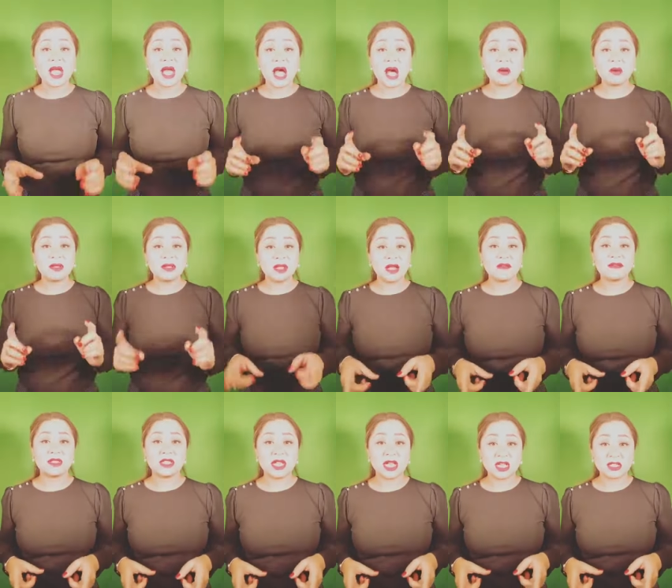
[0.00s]
I would
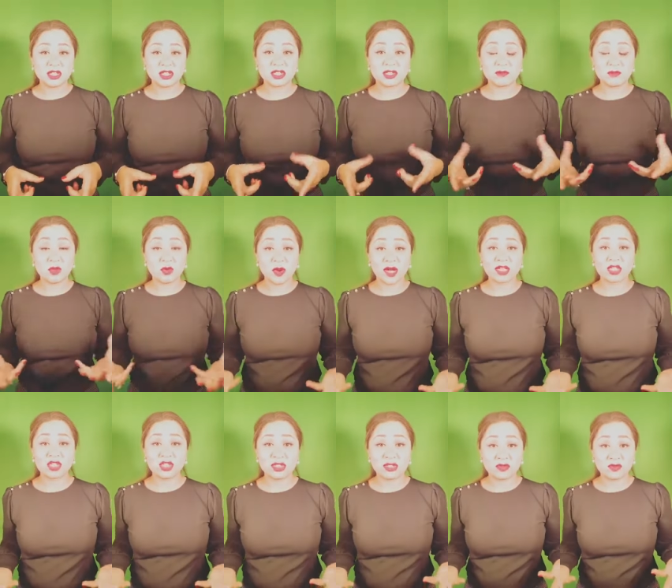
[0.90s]
love to answer some
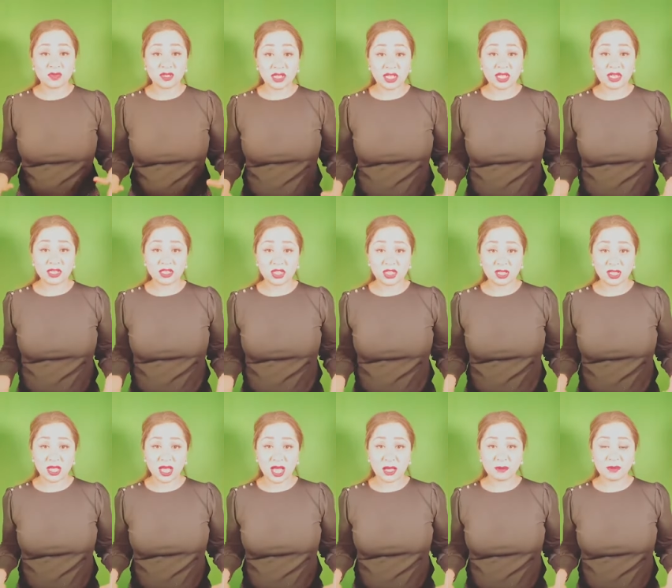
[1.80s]
questions related to
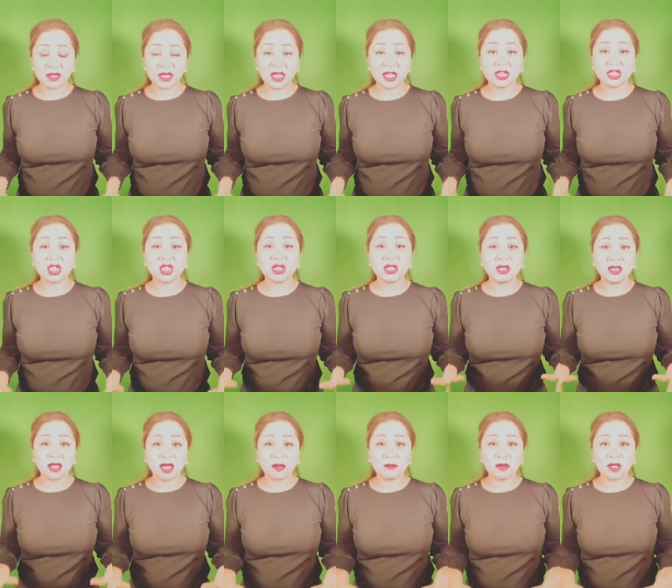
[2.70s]
the application.
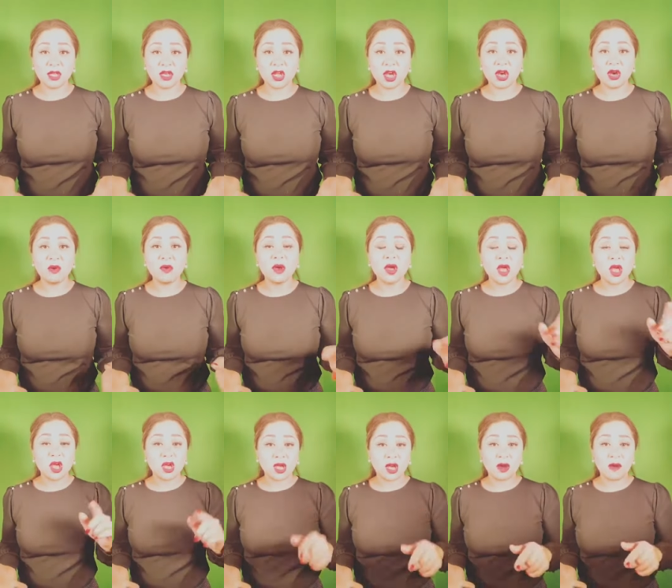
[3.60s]
Let me know.
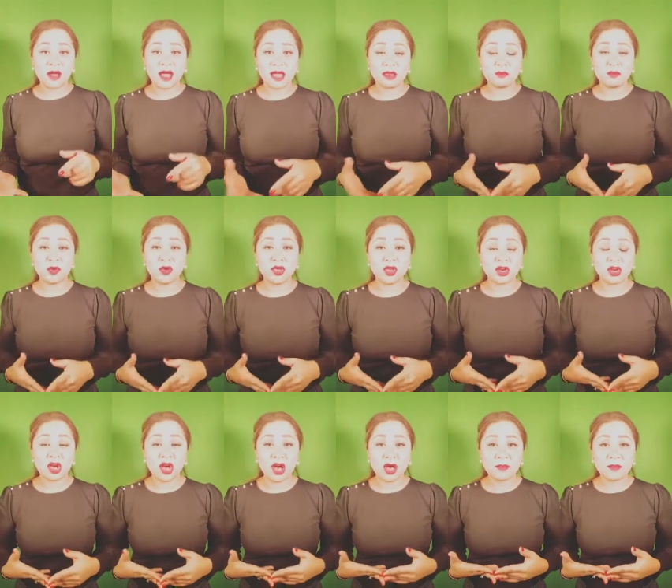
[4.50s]
Go ahead and put your
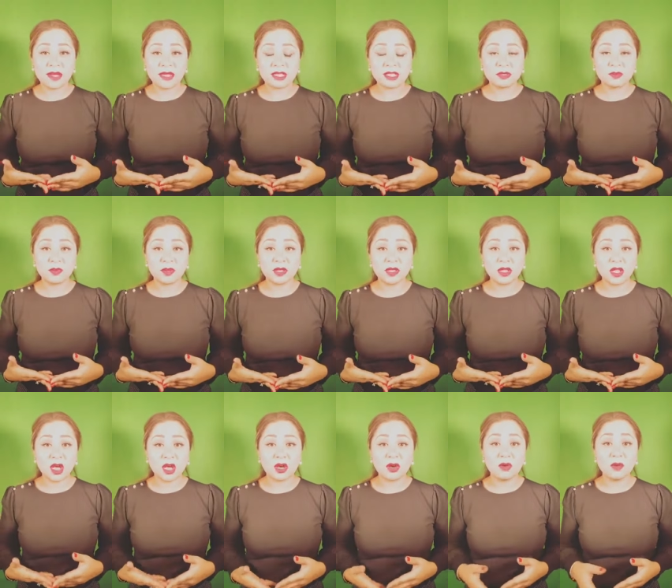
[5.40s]
comments
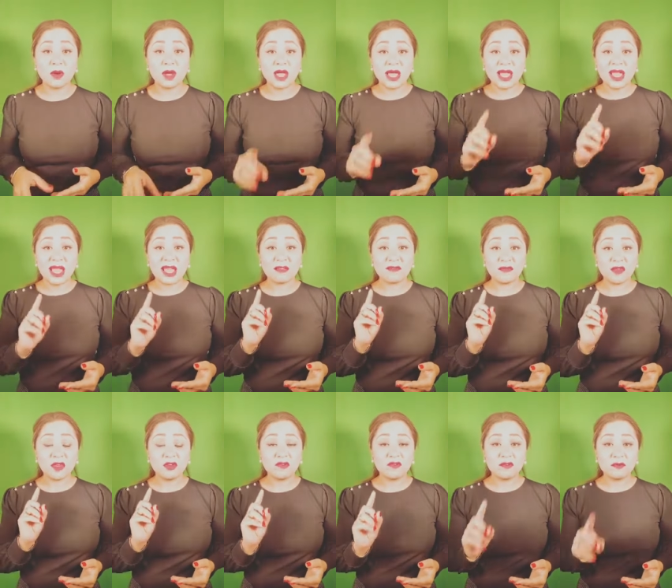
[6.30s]
below. If
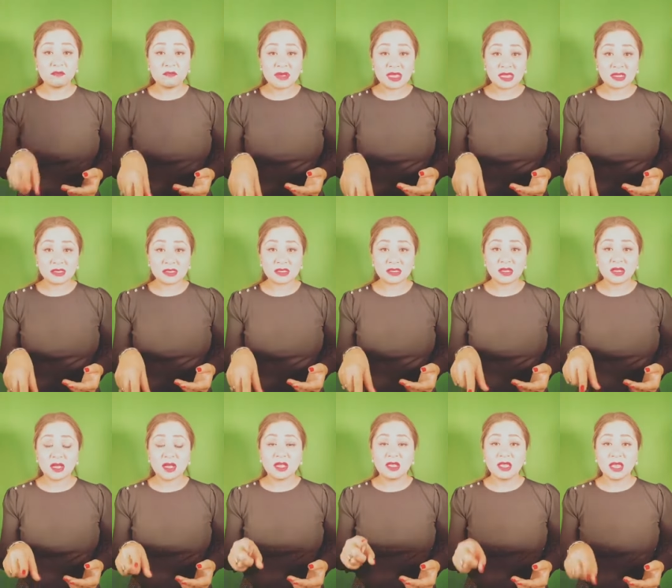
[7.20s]
you've missed
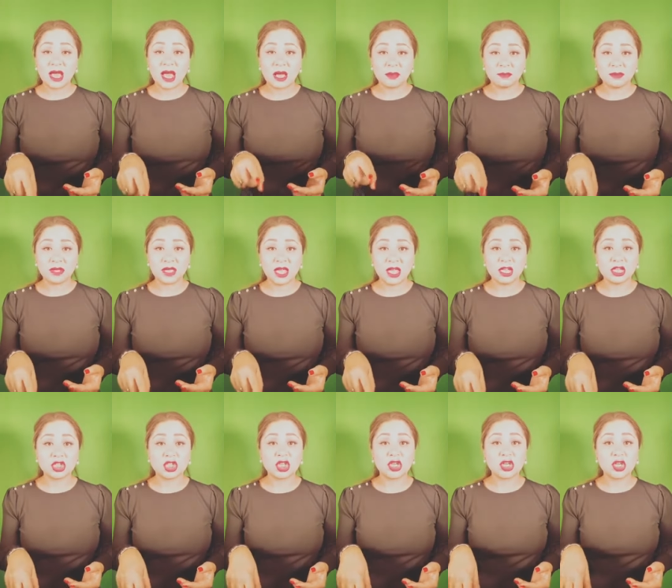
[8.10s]
the
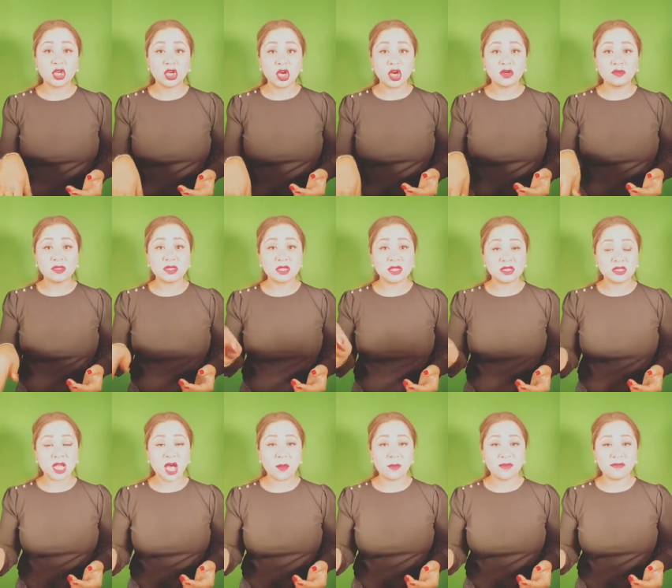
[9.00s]
application, go to the
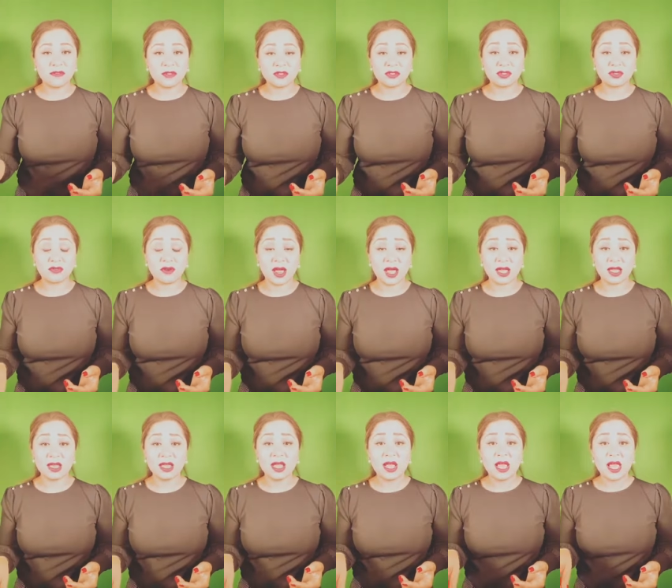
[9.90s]
top of the
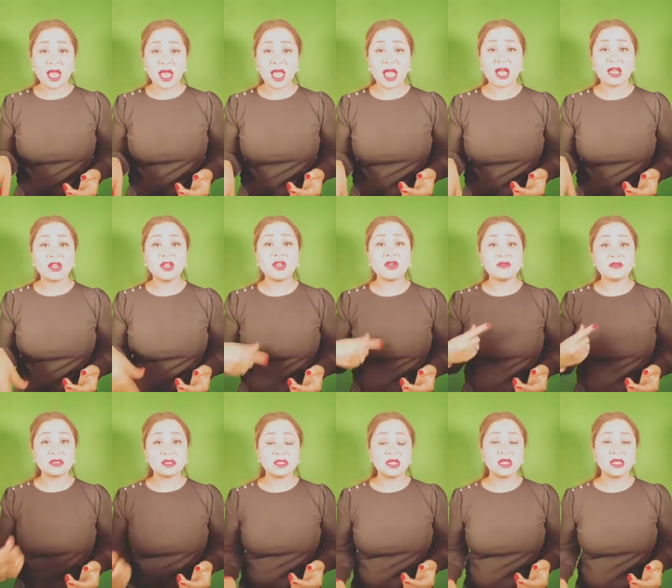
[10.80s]
thread and you'll
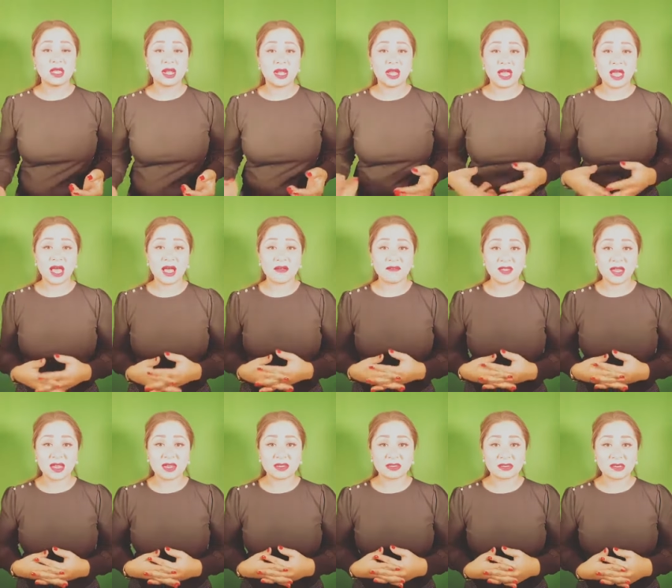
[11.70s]
see that I have
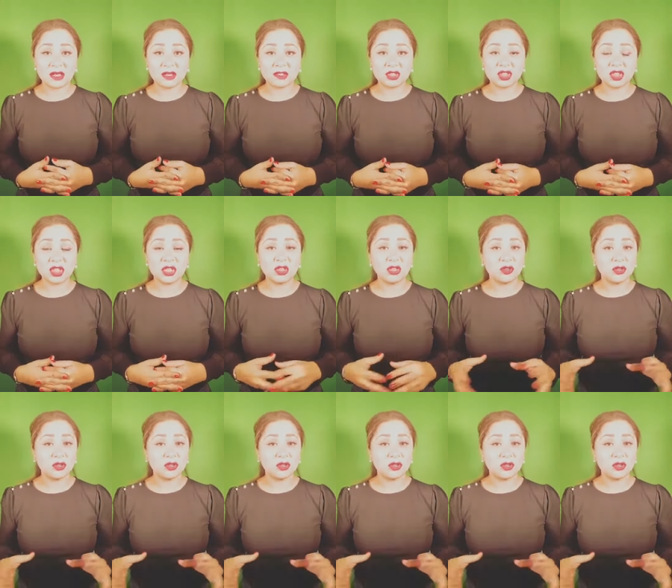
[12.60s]
that Excel sheet.